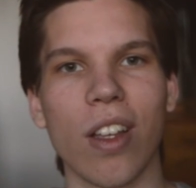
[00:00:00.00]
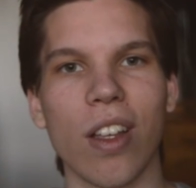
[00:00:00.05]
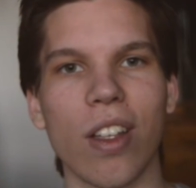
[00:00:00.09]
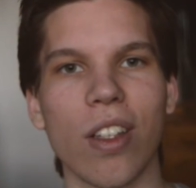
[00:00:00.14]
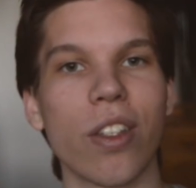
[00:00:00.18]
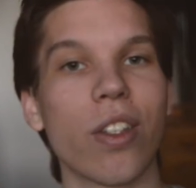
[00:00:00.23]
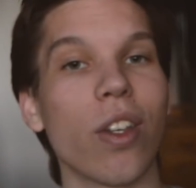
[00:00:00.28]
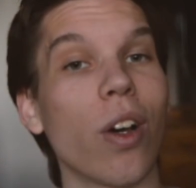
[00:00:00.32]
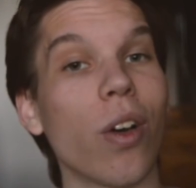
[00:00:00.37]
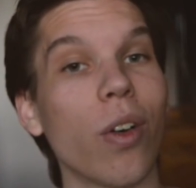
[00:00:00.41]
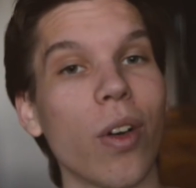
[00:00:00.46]

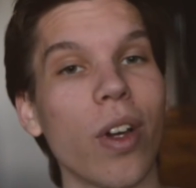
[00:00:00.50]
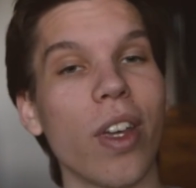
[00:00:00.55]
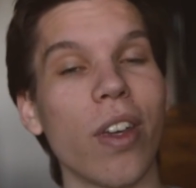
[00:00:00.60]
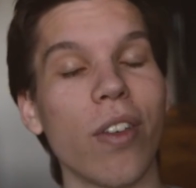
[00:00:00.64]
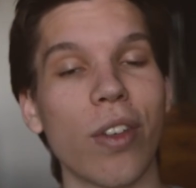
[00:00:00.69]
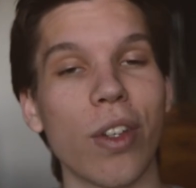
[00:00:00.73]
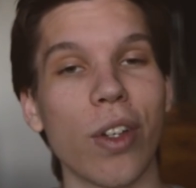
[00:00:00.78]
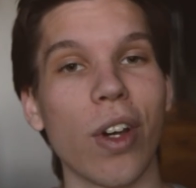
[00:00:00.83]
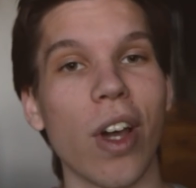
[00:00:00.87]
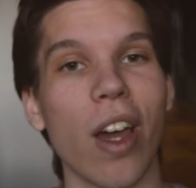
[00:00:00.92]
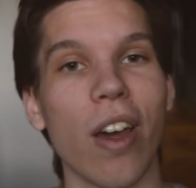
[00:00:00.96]
So
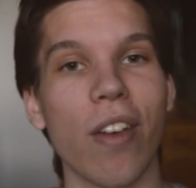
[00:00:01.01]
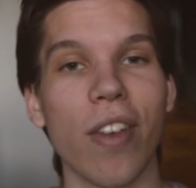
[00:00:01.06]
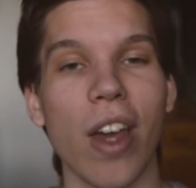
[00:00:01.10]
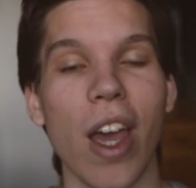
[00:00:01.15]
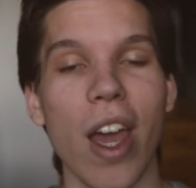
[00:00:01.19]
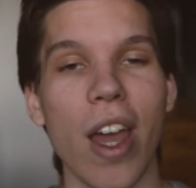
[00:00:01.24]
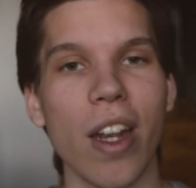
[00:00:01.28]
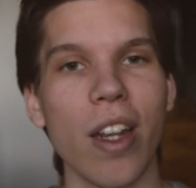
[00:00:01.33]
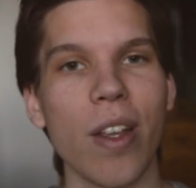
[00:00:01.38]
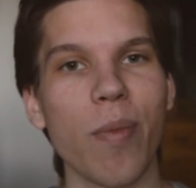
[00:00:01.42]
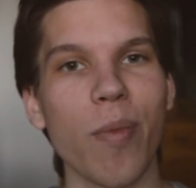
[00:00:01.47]
if you have
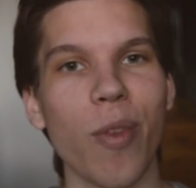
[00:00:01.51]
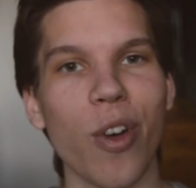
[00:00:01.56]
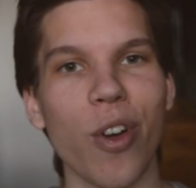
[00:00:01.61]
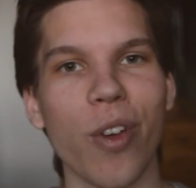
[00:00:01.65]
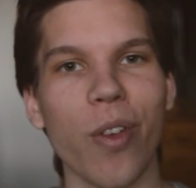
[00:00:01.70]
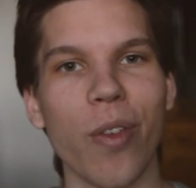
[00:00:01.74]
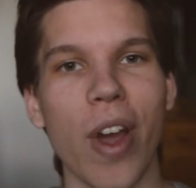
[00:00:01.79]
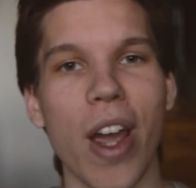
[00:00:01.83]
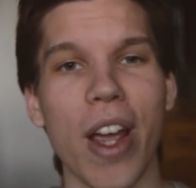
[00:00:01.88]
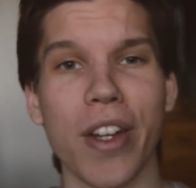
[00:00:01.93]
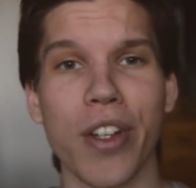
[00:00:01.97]
any more
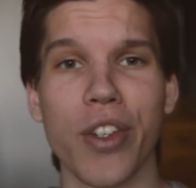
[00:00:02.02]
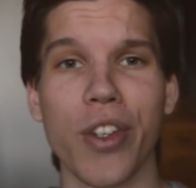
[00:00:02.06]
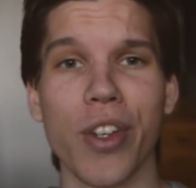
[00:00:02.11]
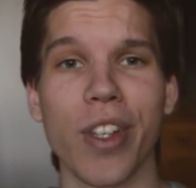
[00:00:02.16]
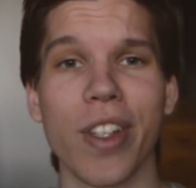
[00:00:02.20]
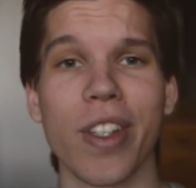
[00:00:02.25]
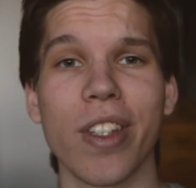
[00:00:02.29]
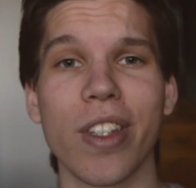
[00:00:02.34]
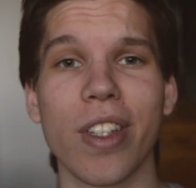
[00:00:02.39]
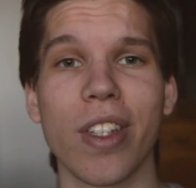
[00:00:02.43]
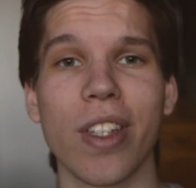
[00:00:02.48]

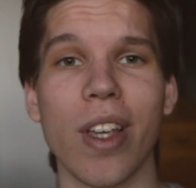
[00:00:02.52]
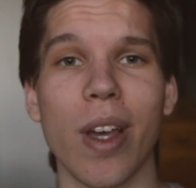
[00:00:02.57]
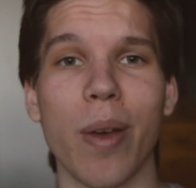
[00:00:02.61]
questions